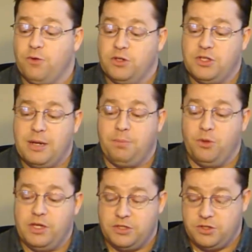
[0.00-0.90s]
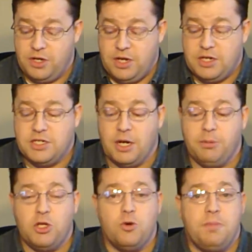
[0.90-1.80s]
For example, this
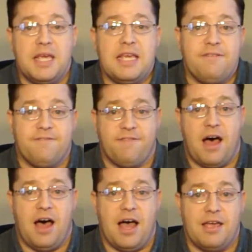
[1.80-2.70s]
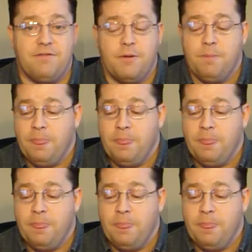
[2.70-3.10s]
WP5